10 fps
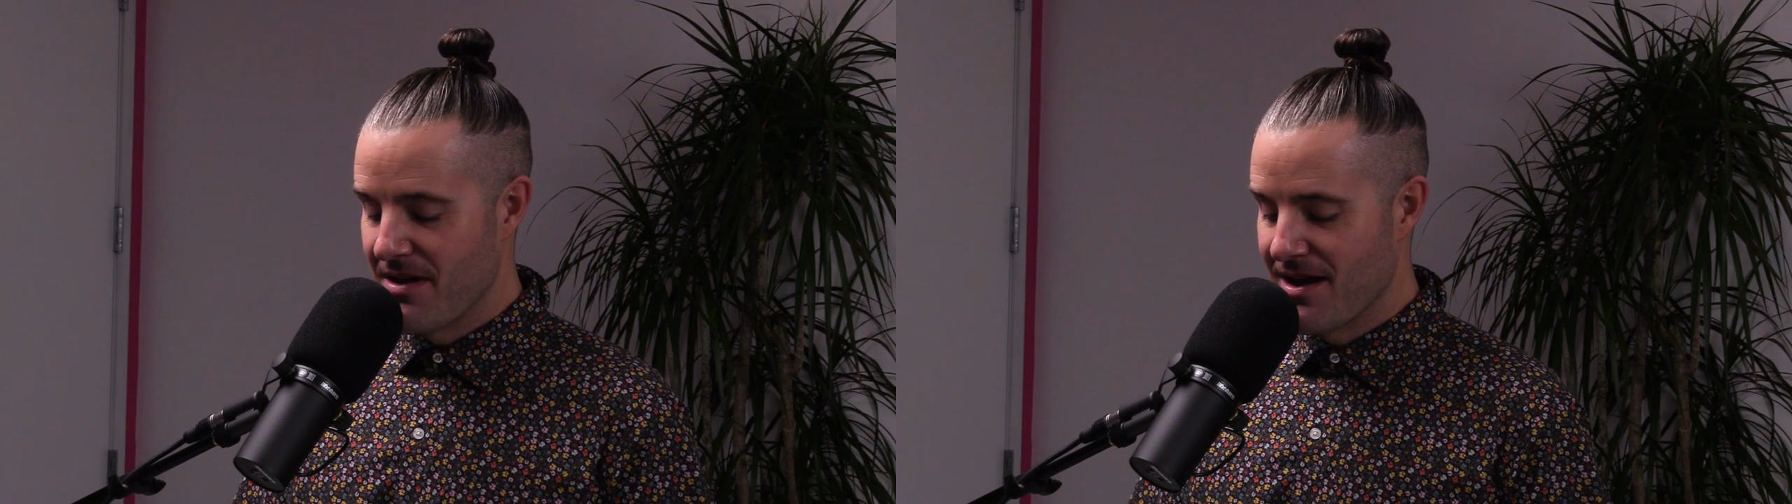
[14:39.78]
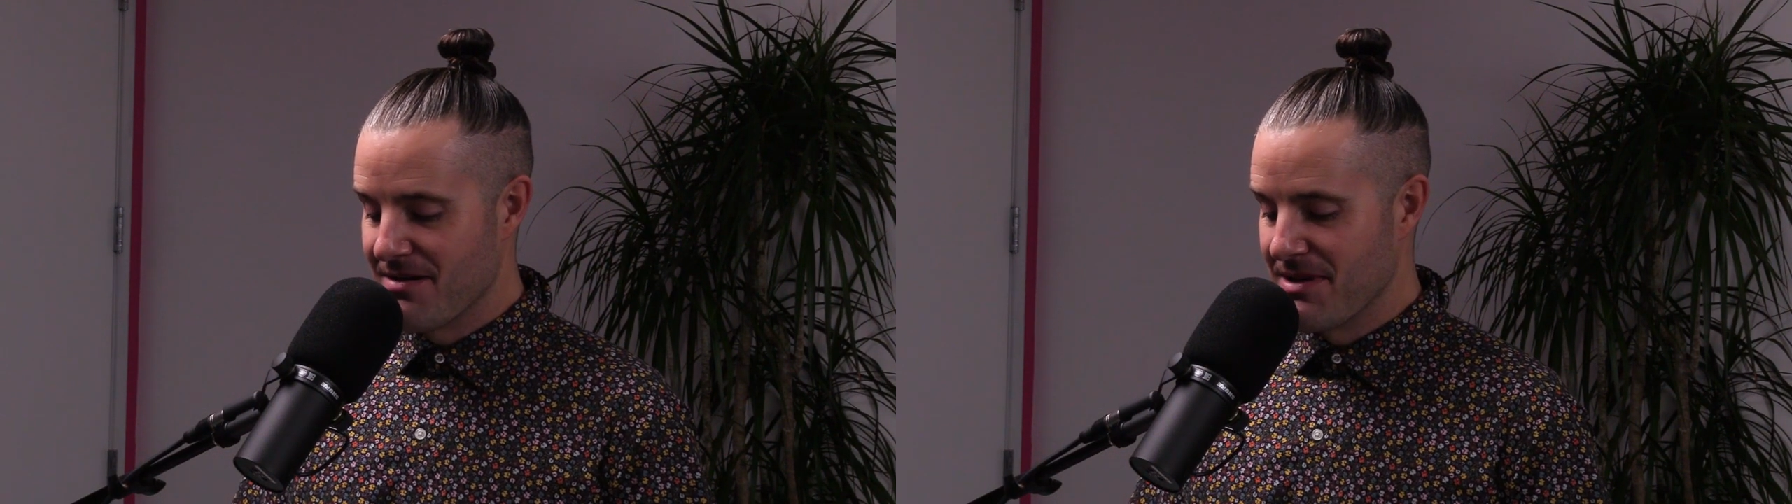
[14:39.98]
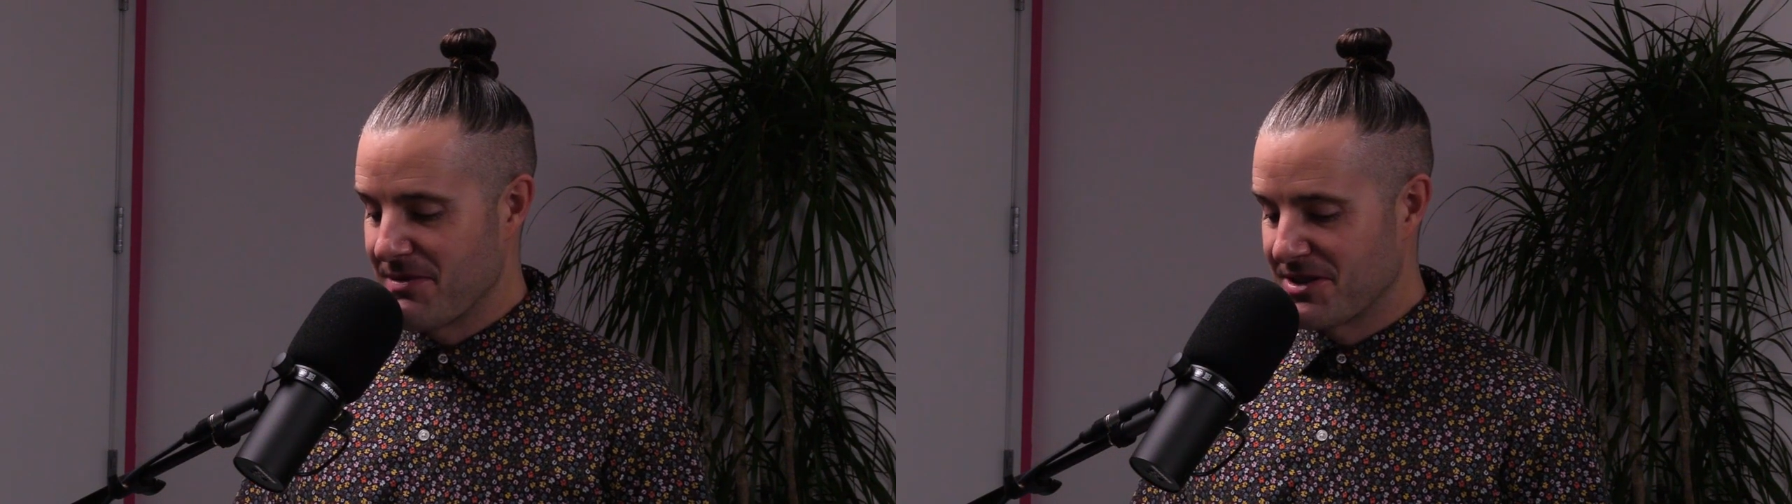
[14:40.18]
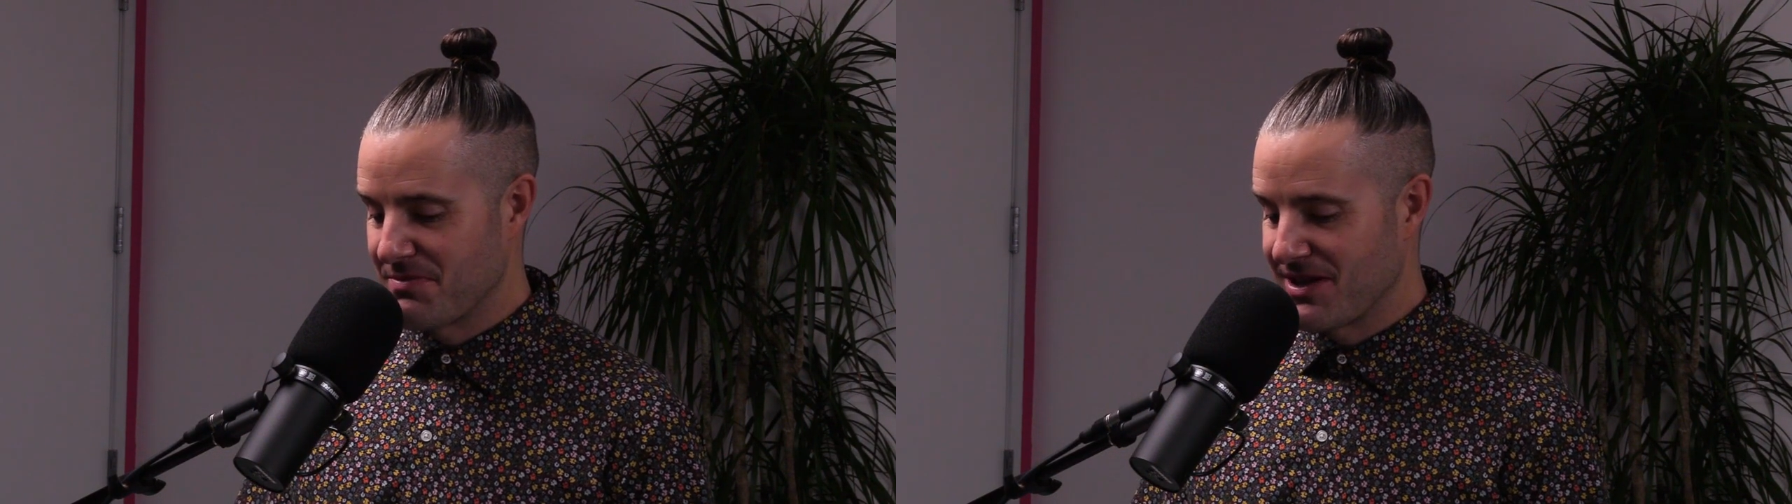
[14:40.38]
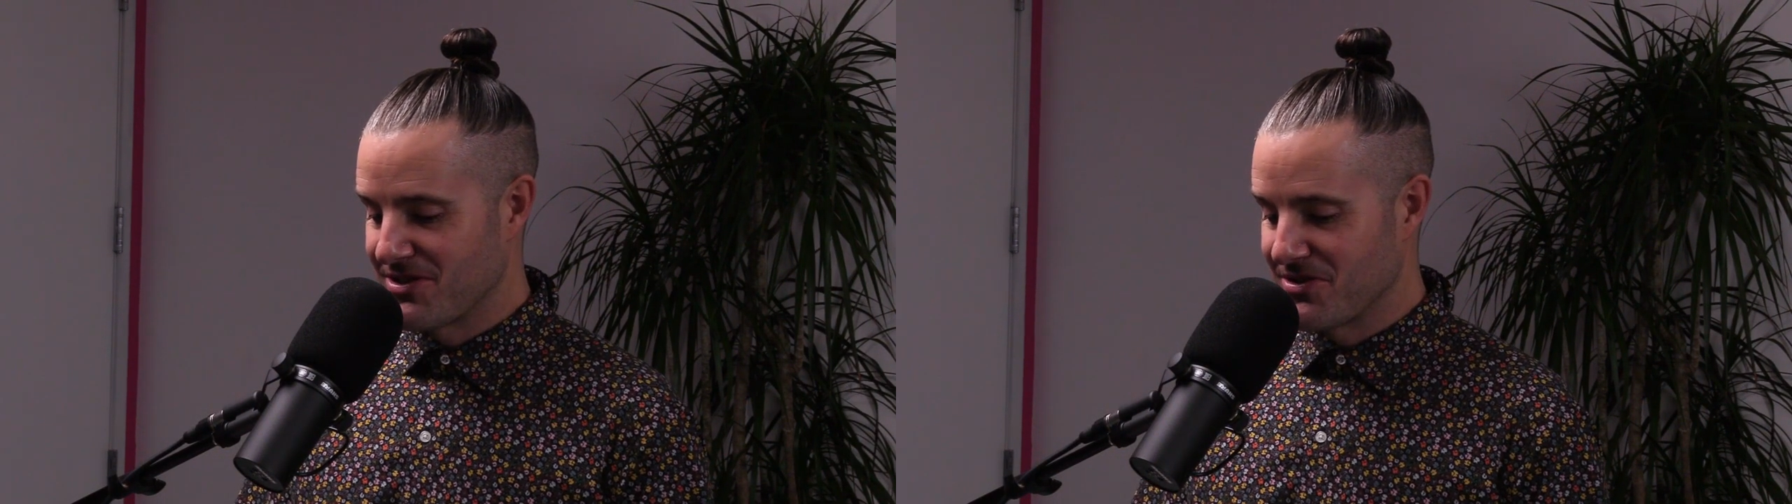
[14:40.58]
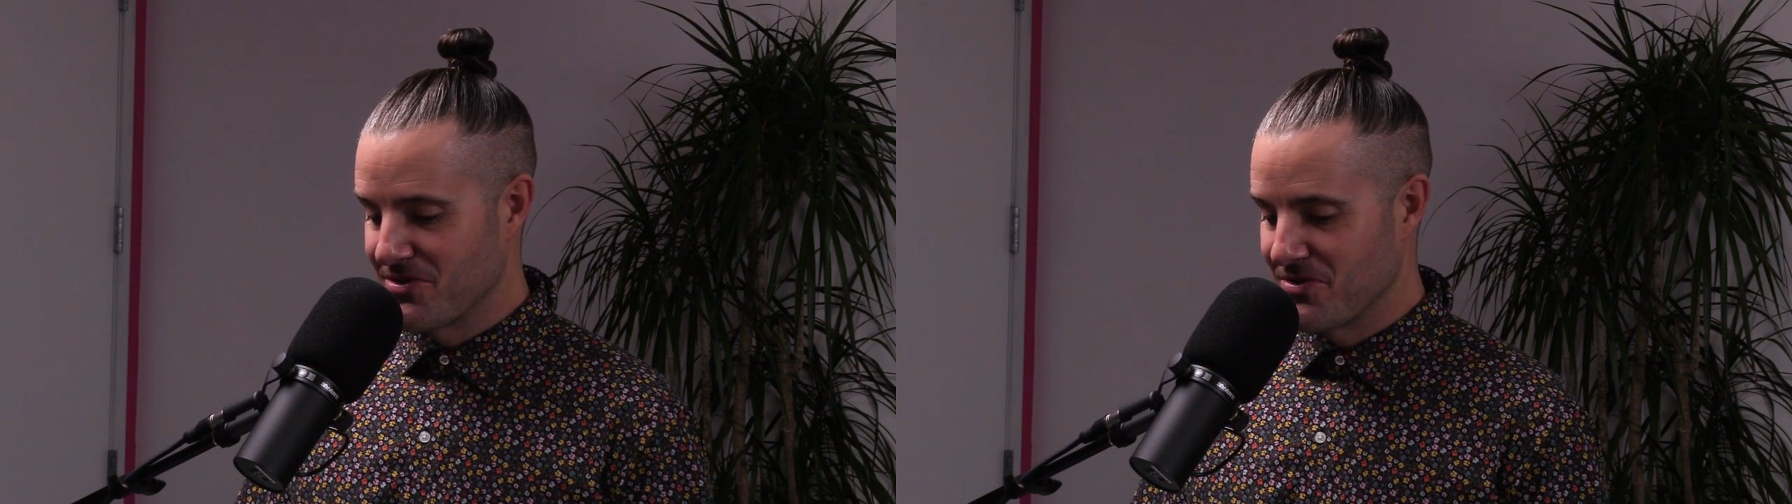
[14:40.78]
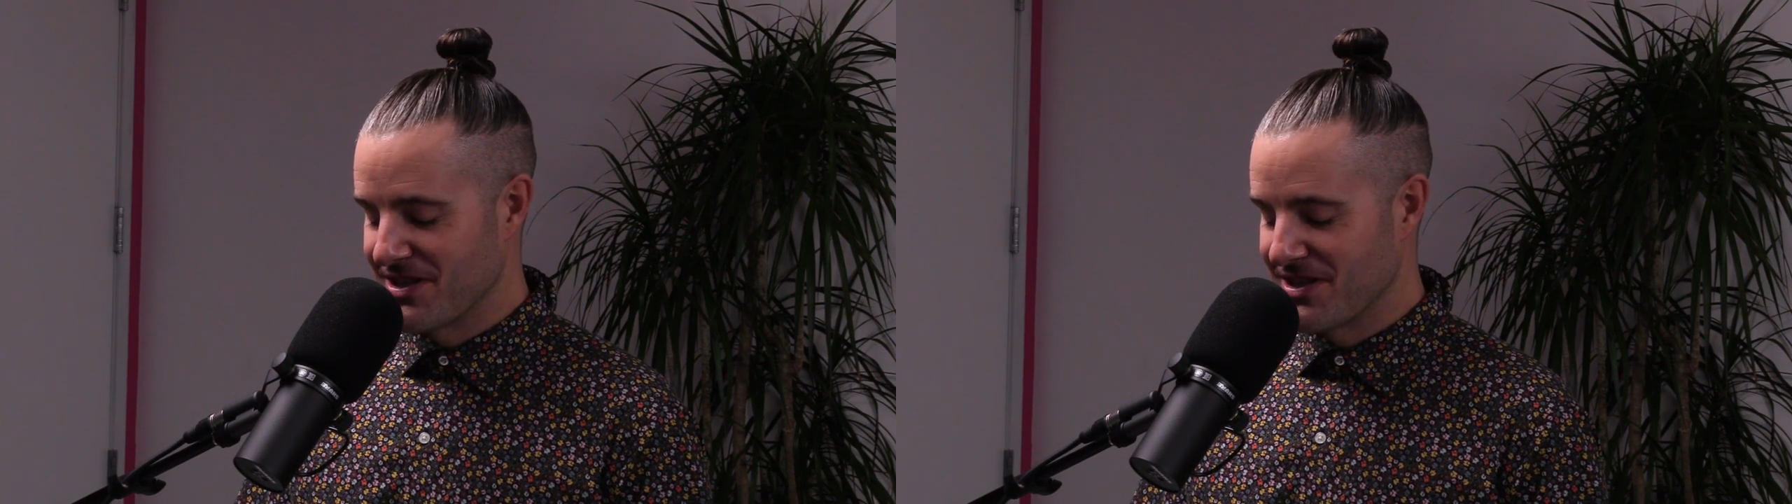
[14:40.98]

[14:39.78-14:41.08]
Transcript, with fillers: Uh, maybe speak to